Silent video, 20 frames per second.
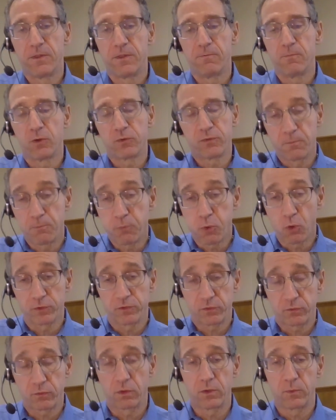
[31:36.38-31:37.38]
most
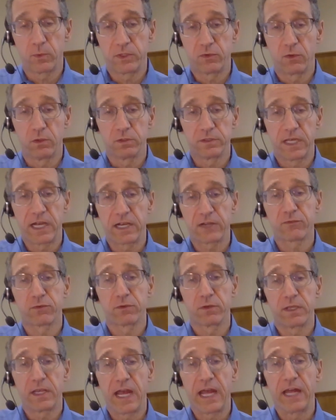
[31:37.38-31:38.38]
important story we told
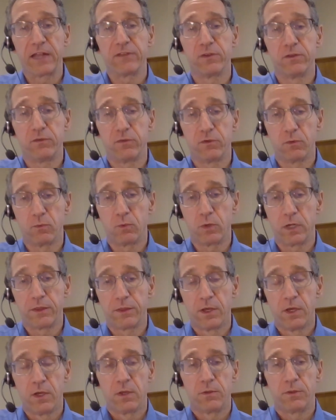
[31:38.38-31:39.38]
actually had to do
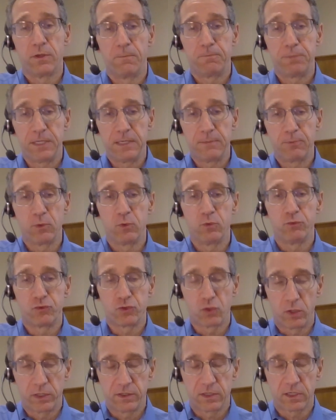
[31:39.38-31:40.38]
with the people who
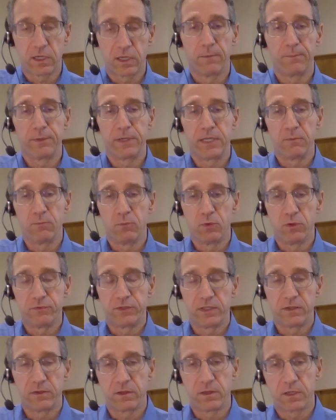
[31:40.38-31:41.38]
joined the company and
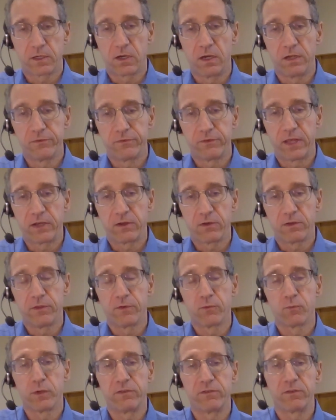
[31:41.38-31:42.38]
moved into the call center. And
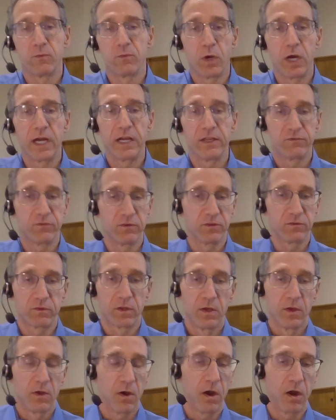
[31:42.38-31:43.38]
the reason why is
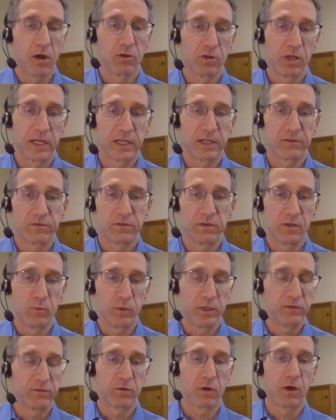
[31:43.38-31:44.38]
just our legacy.
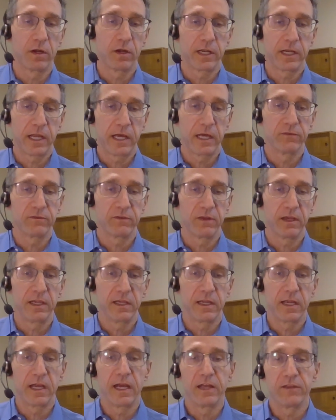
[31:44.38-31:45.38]
We started as
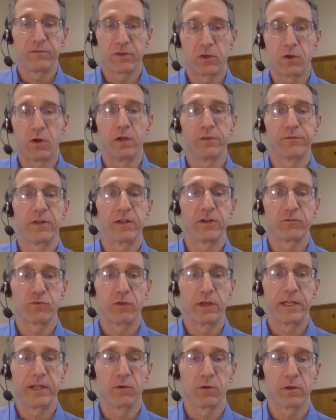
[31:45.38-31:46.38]
a call center
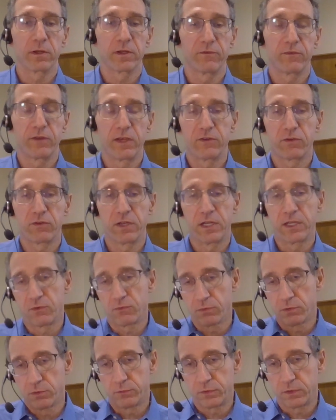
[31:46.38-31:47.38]
training organization and
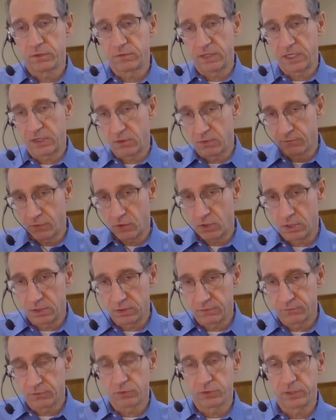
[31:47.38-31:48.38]
grew to take over
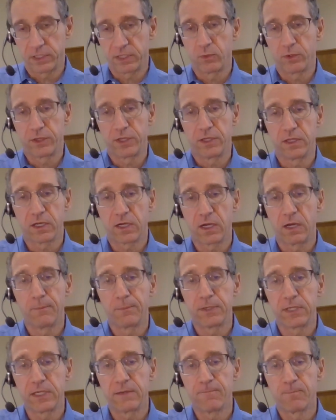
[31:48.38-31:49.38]
all of learning within the
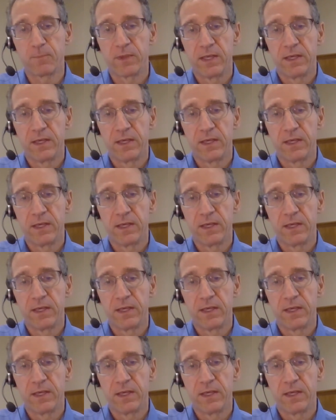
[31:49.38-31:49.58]
company.